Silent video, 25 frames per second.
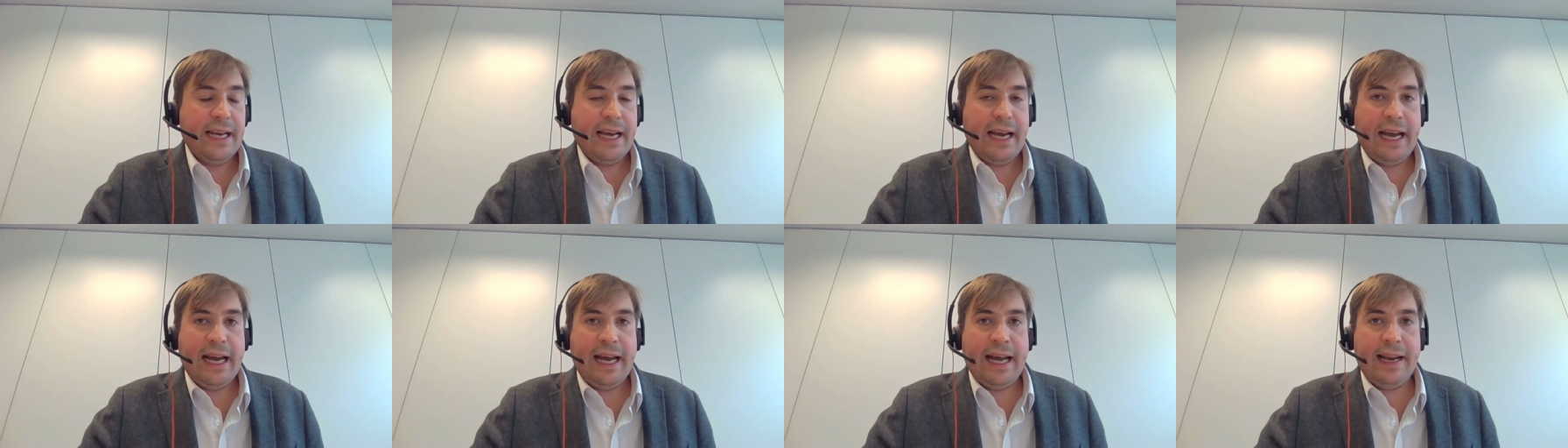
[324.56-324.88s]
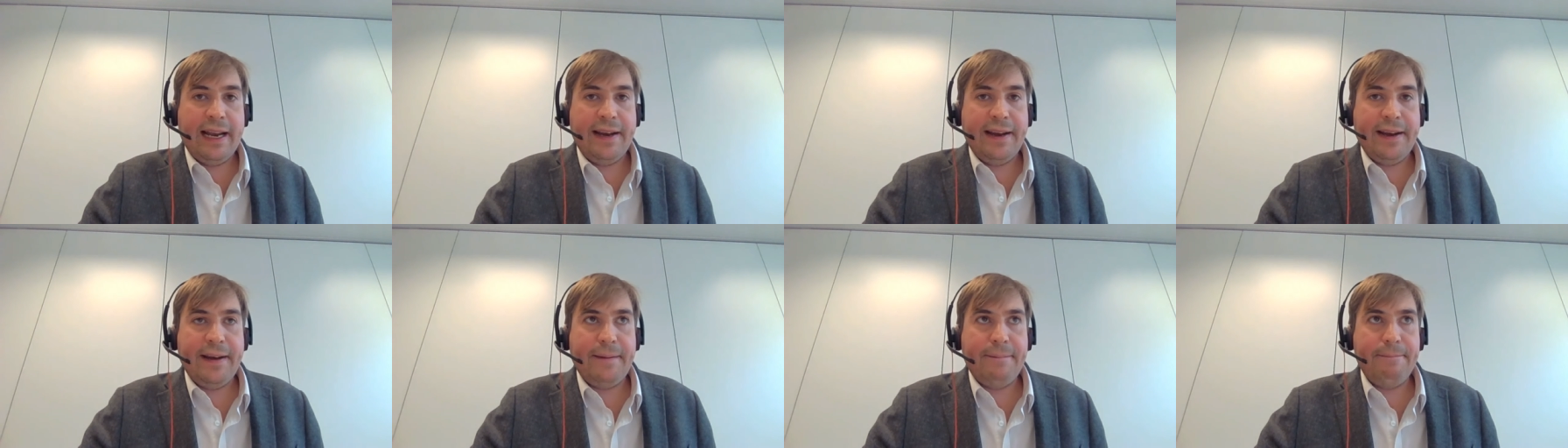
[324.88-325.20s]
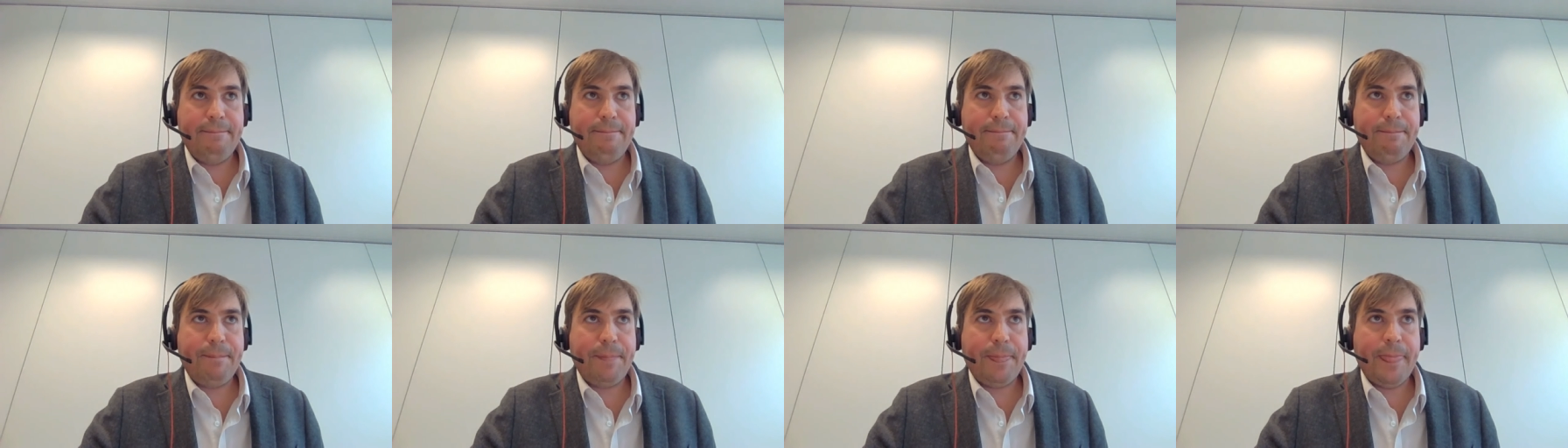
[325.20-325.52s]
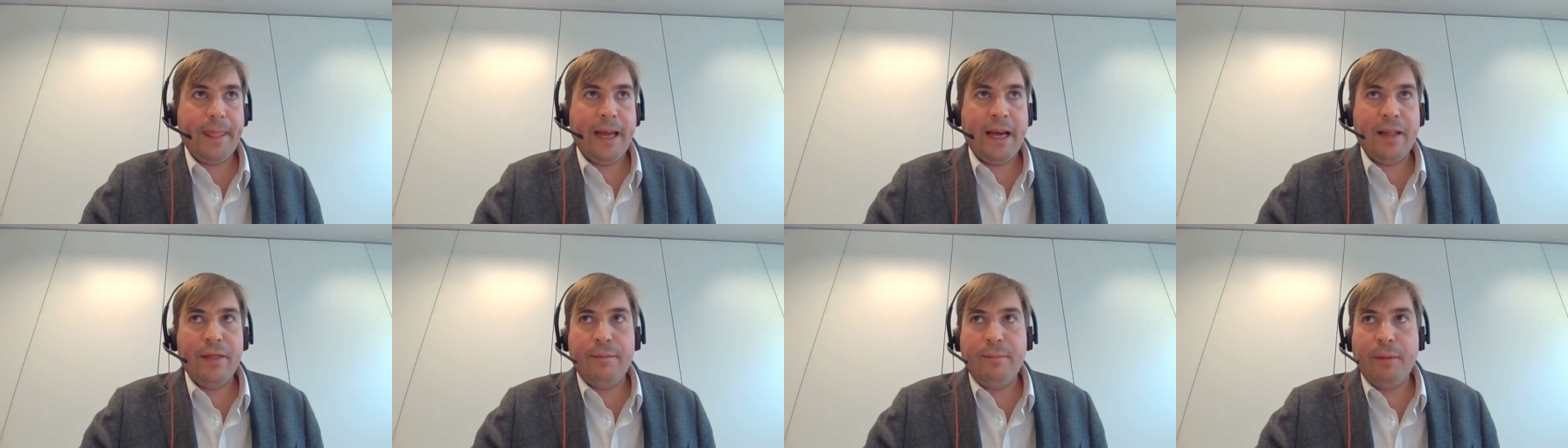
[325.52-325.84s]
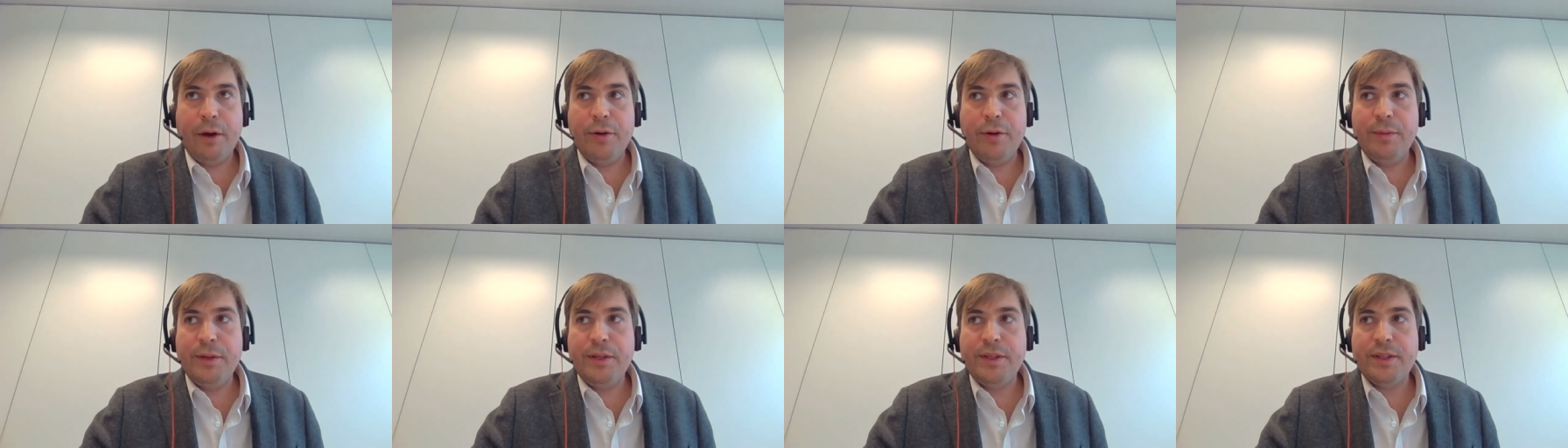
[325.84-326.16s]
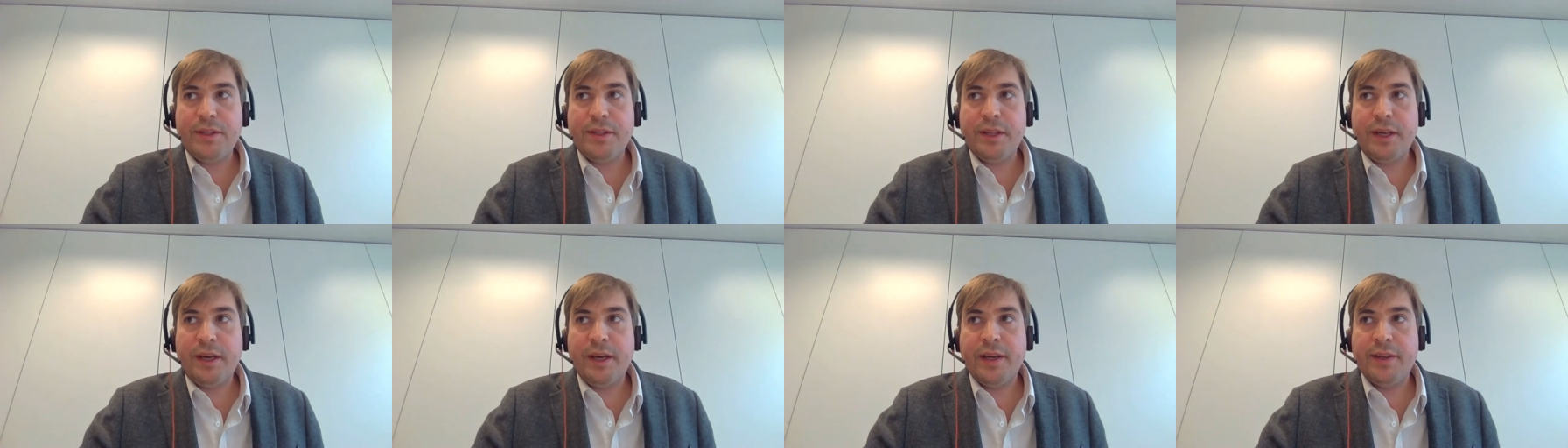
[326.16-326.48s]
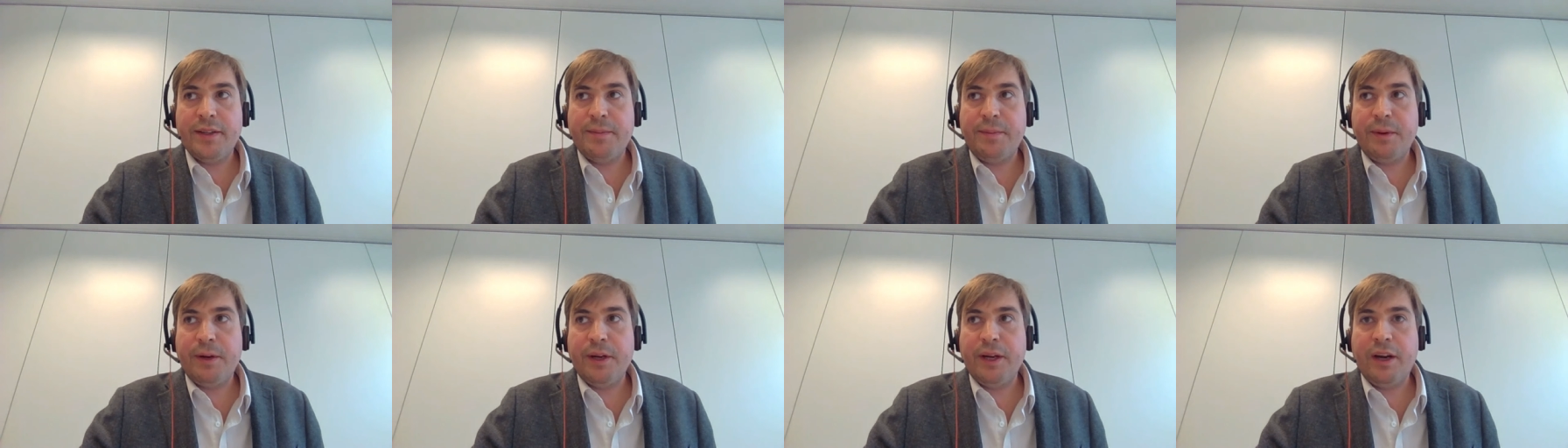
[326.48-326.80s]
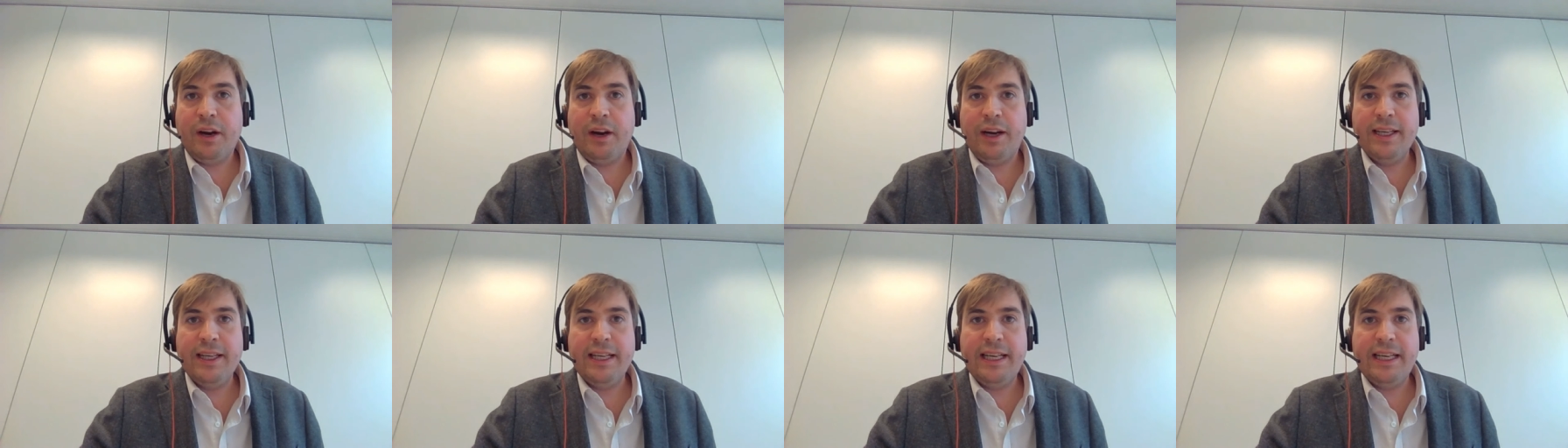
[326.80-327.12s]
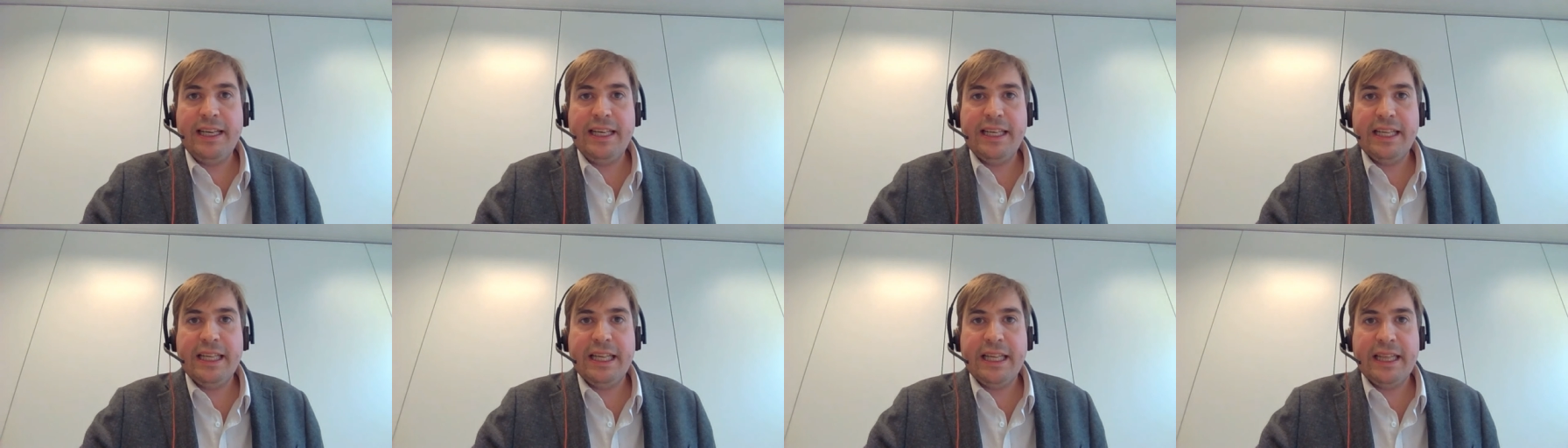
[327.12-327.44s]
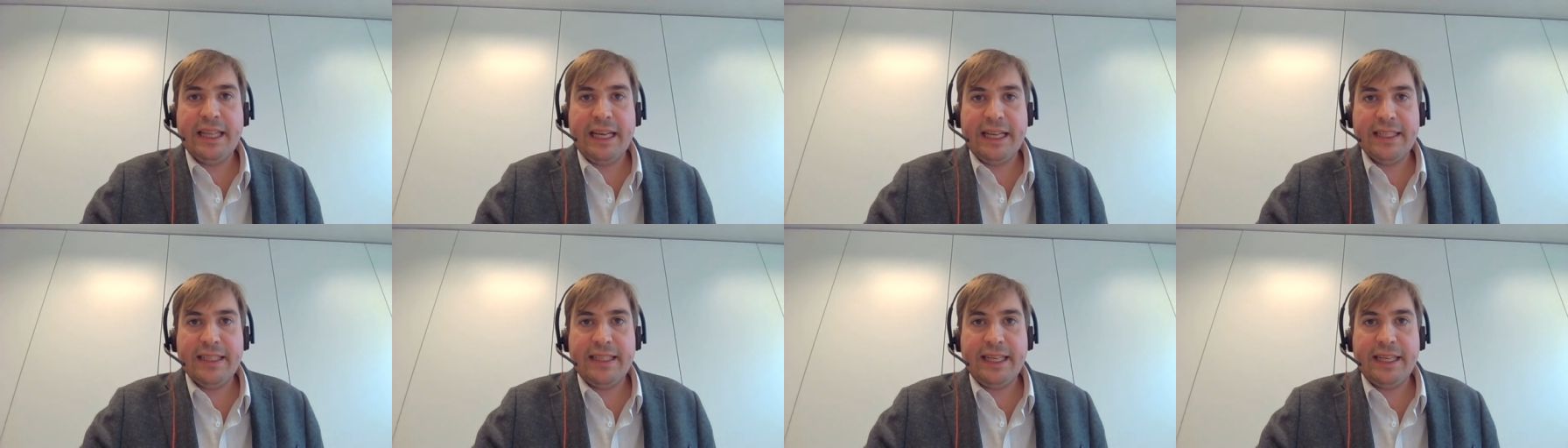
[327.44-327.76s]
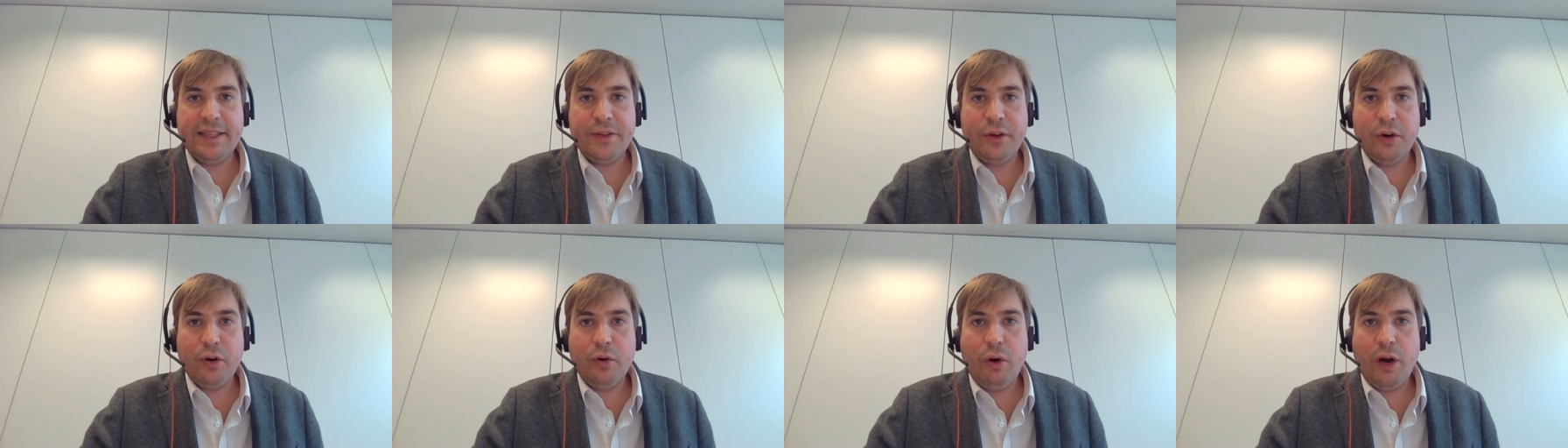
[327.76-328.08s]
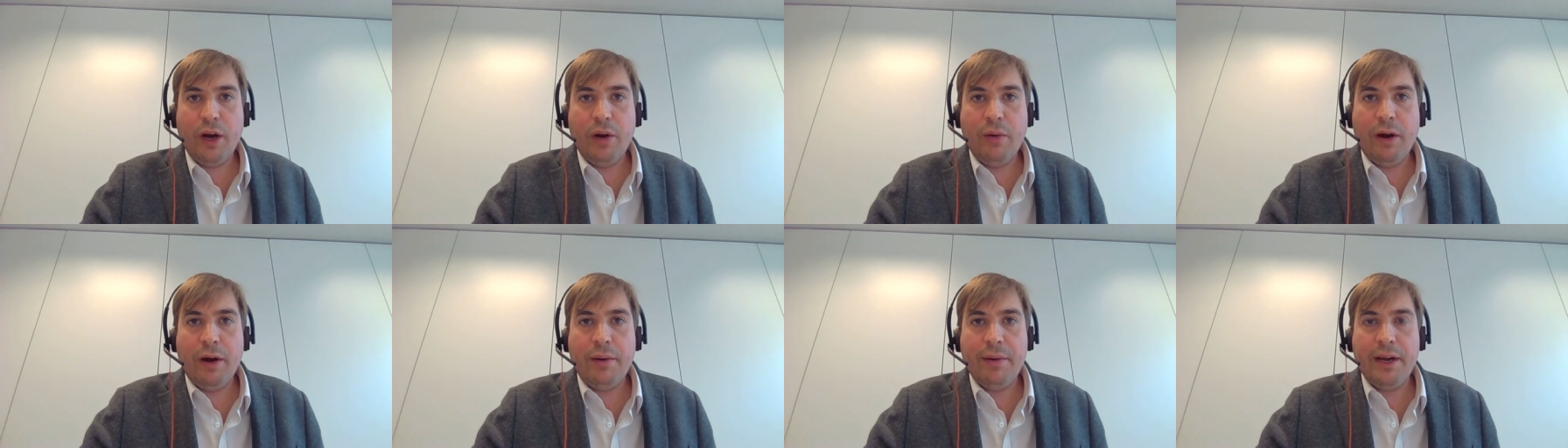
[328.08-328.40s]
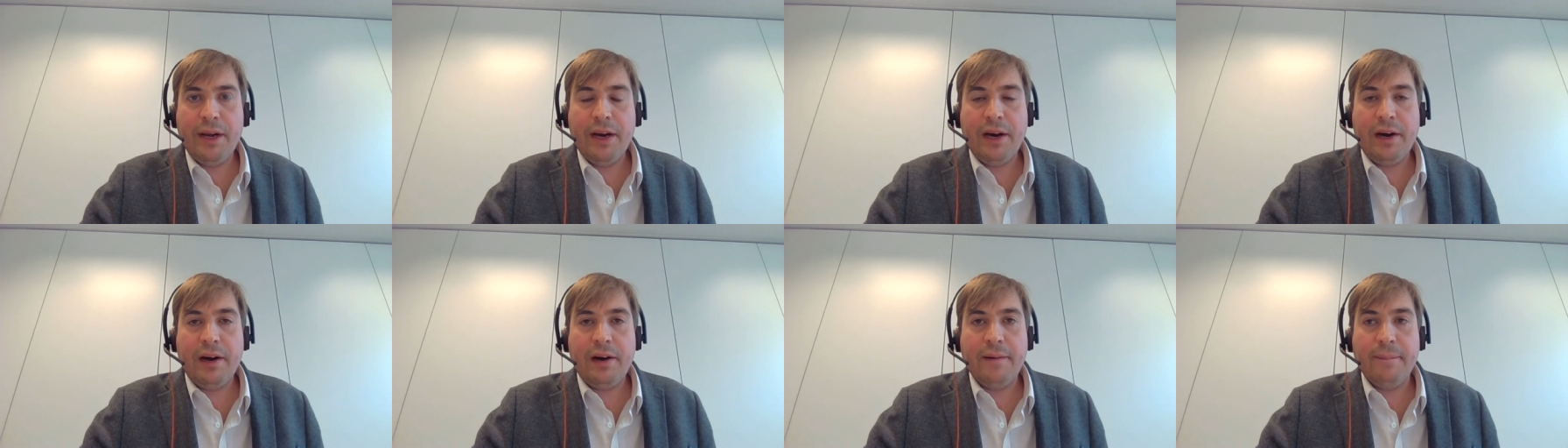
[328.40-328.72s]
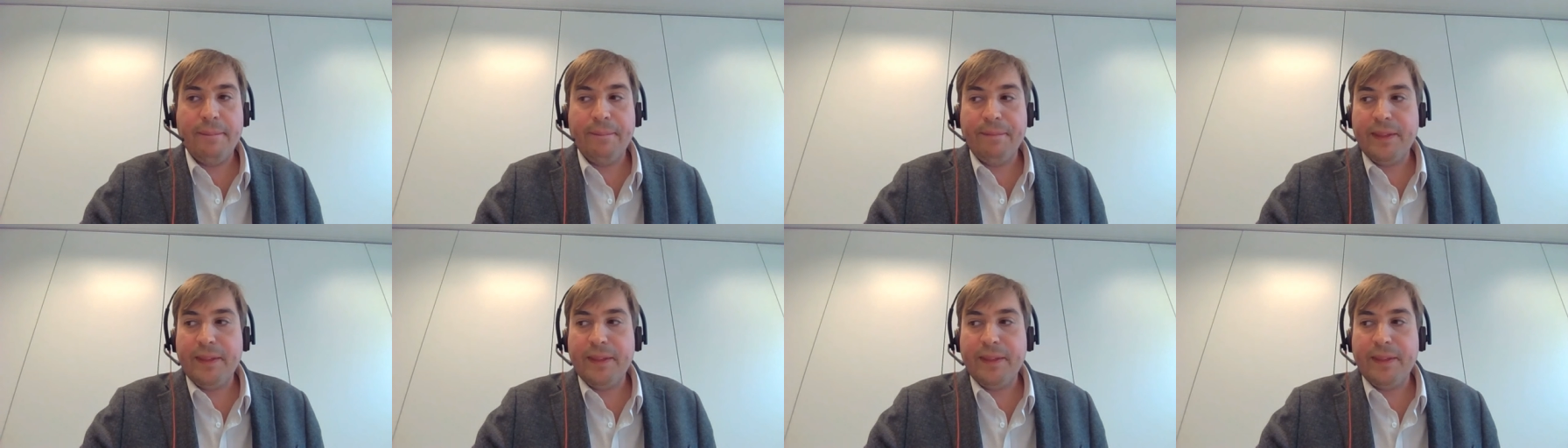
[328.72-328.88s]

And um, at the moment, uh, to put it kindly, that's that's not quite where we are.